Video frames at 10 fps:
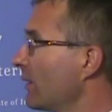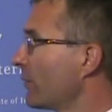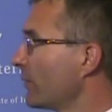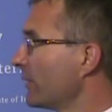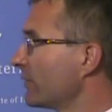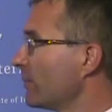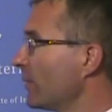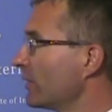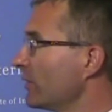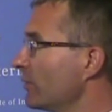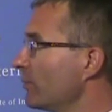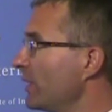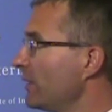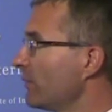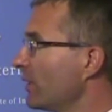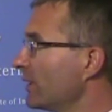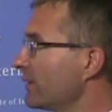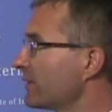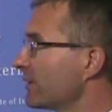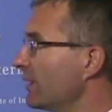Three of them are European, one
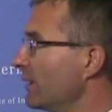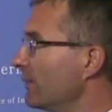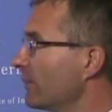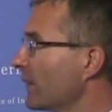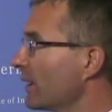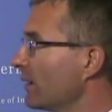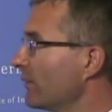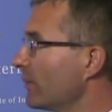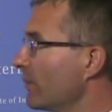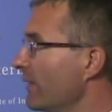is uh, uh, from the